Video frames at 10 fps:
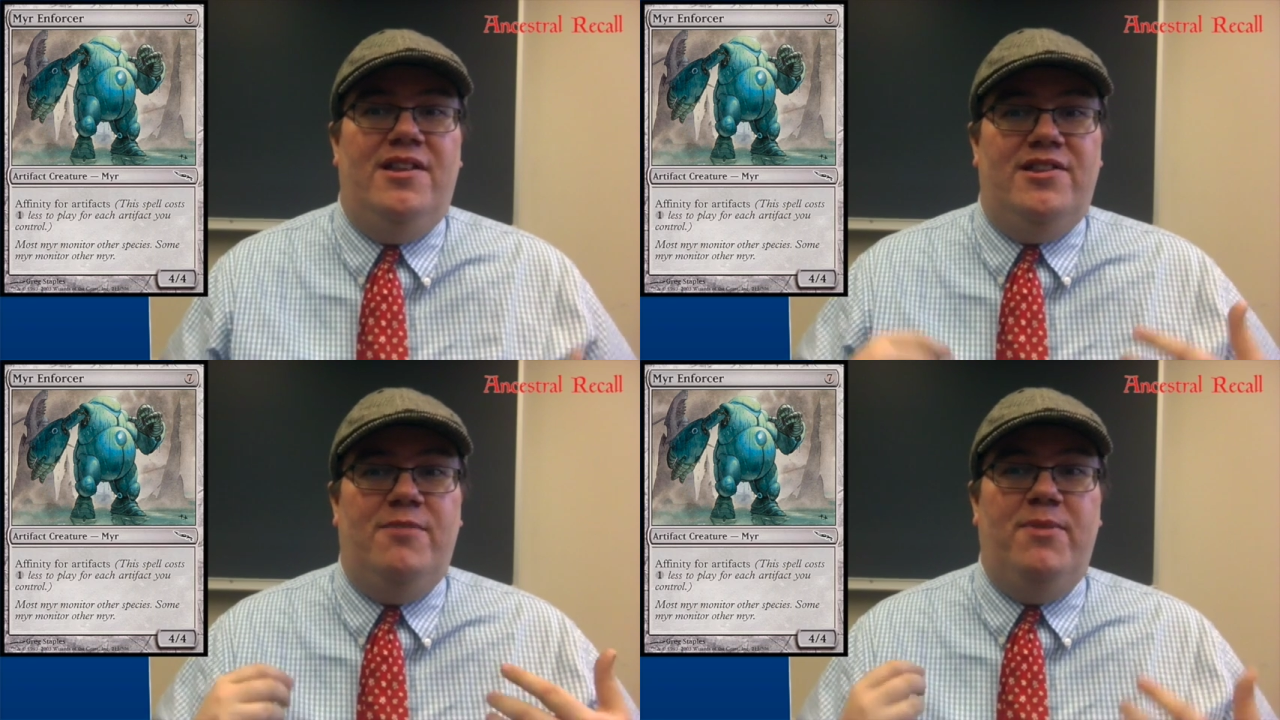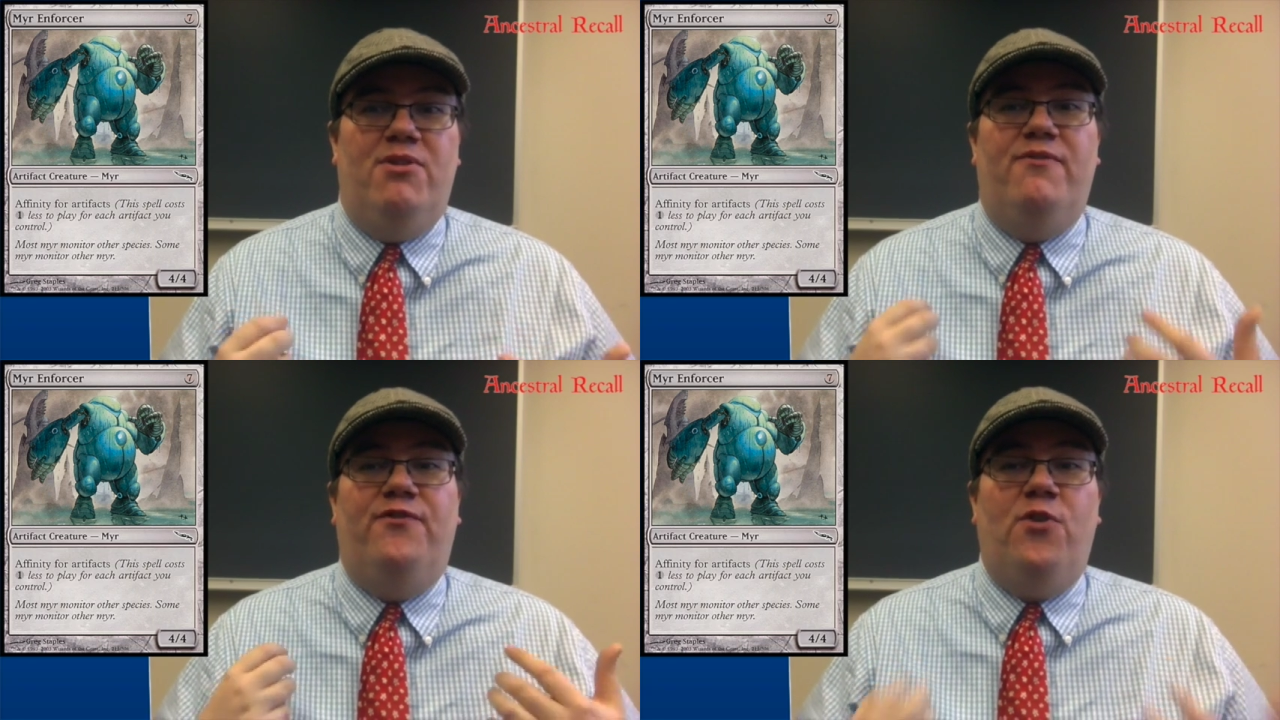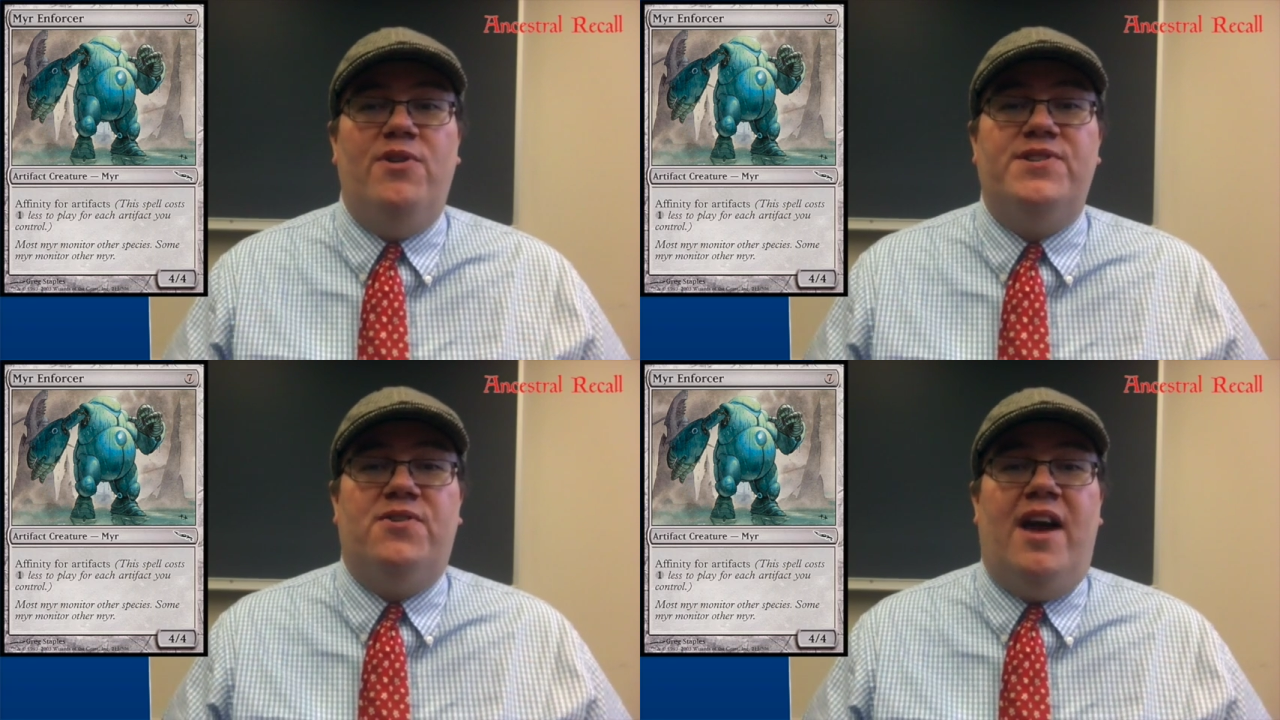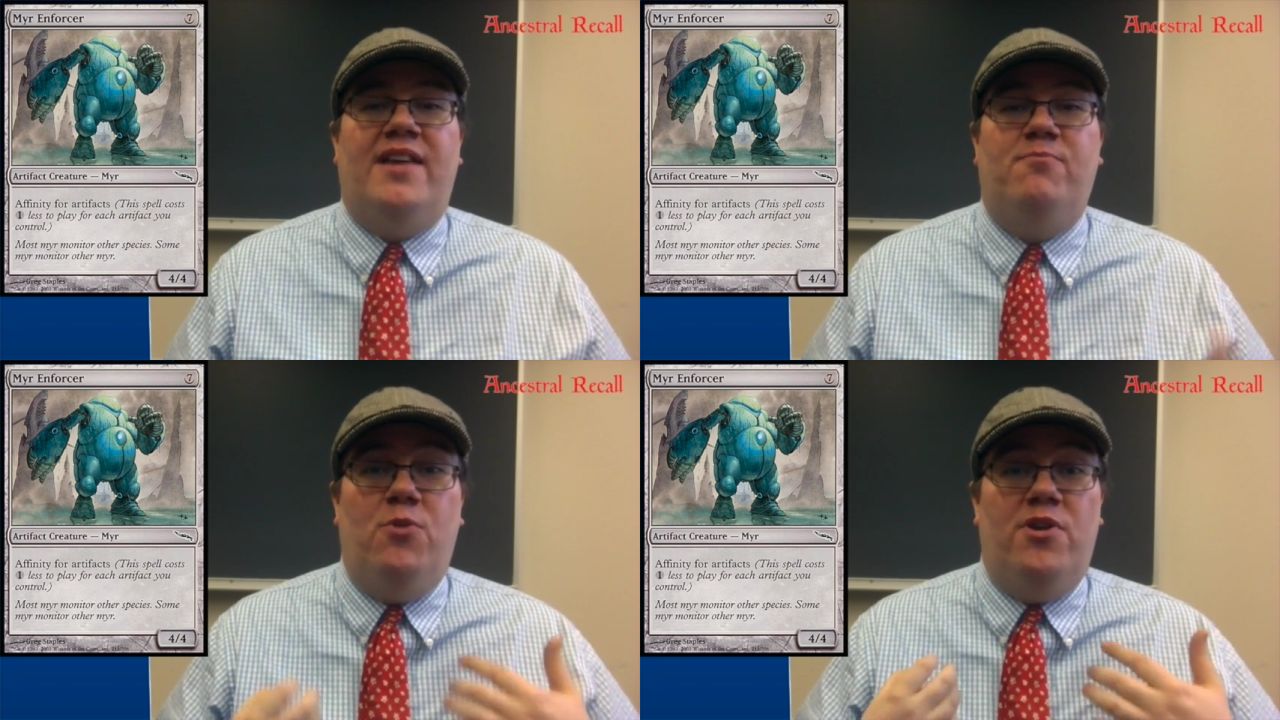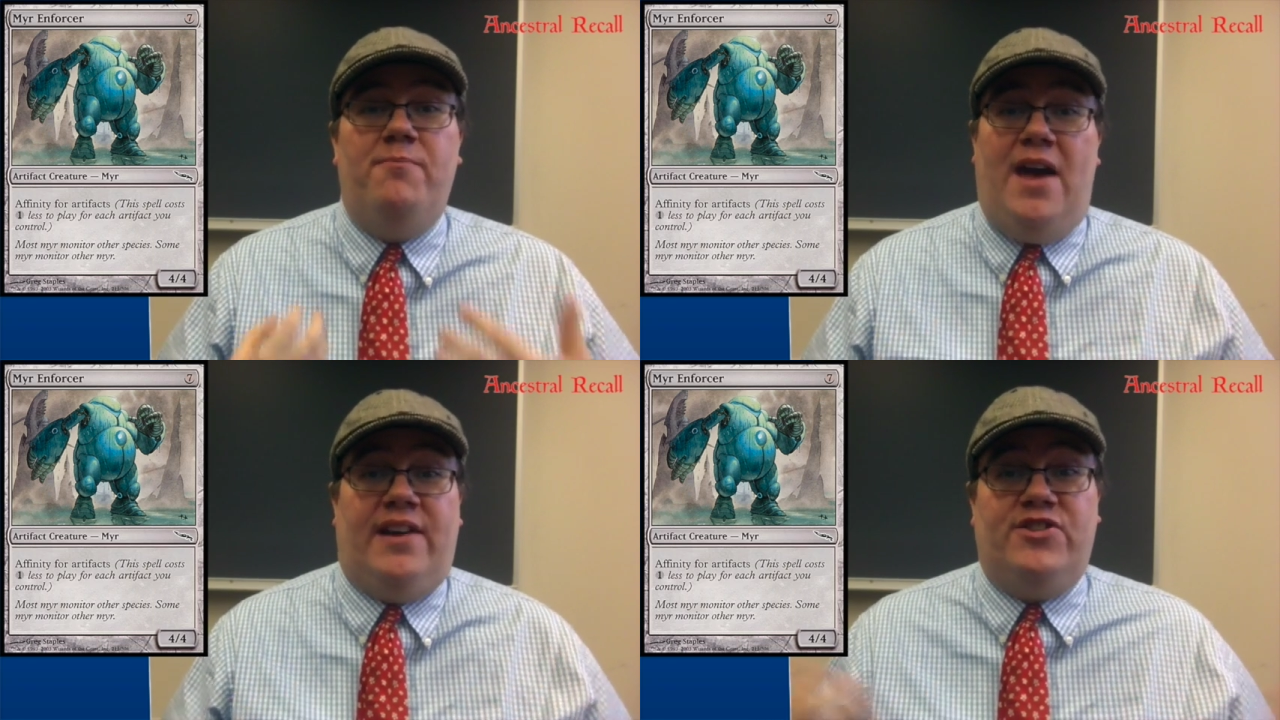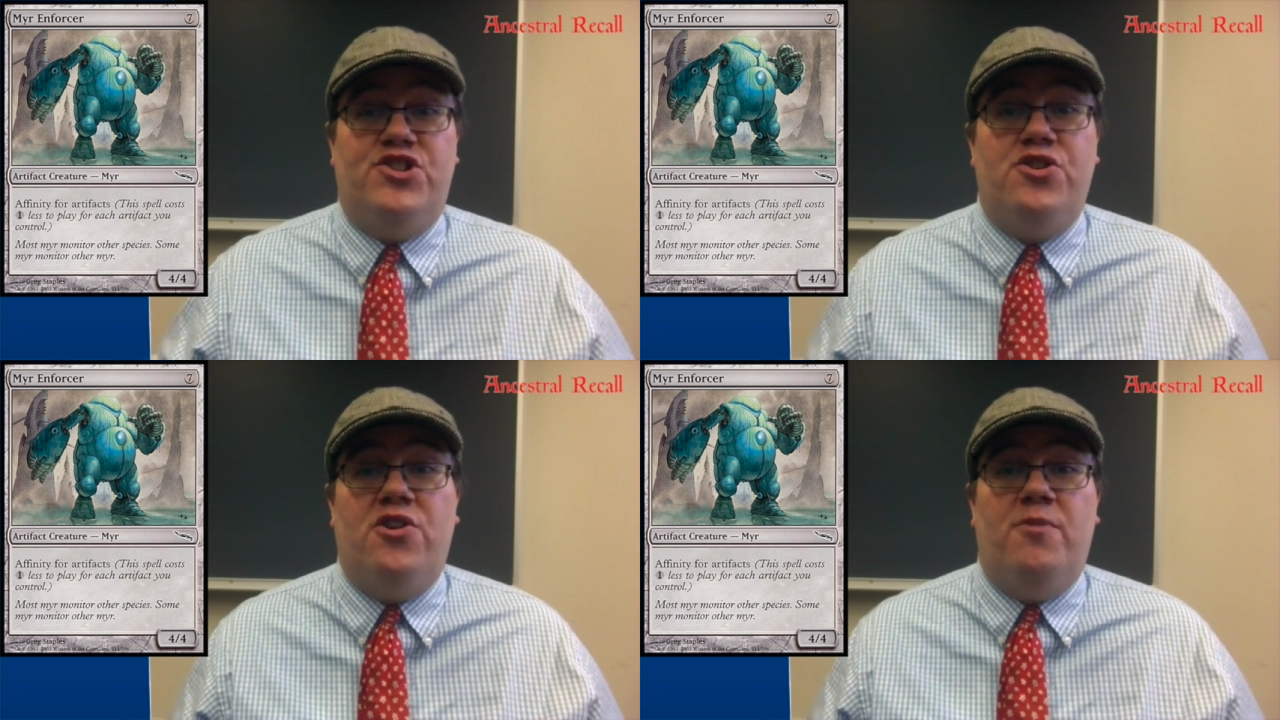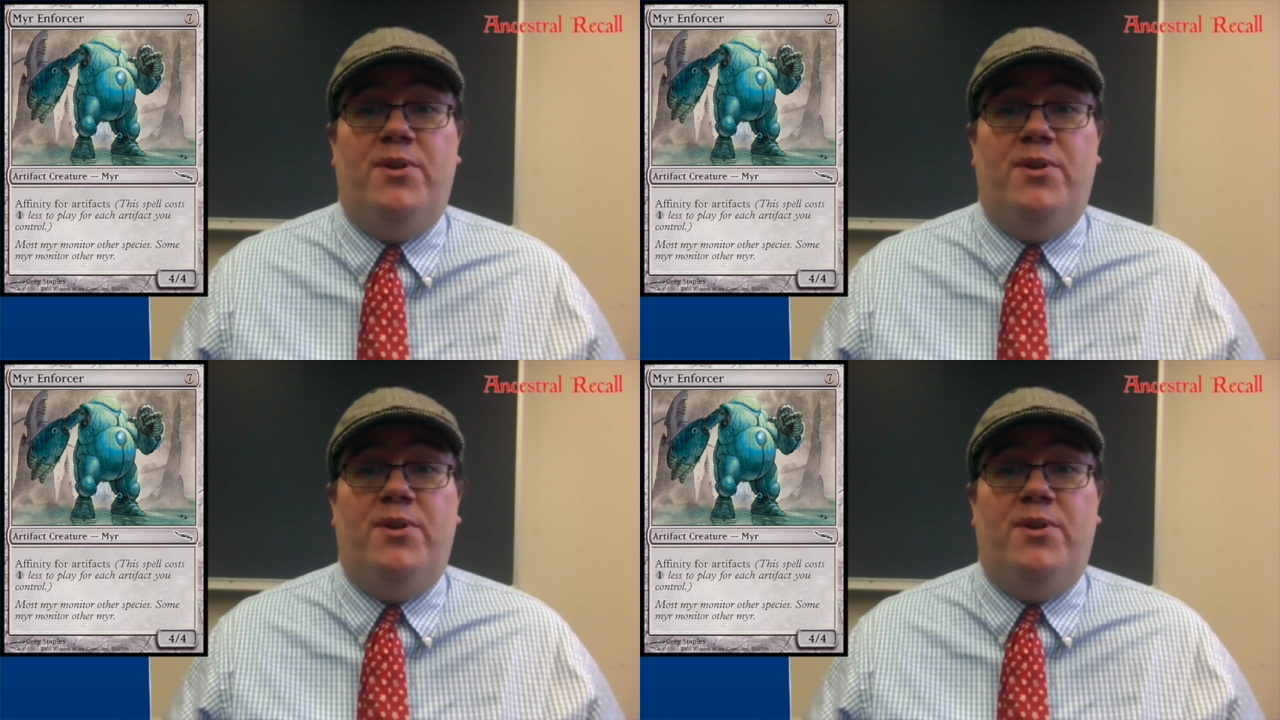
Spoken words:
The Mirror Enforcer had more impact, sure,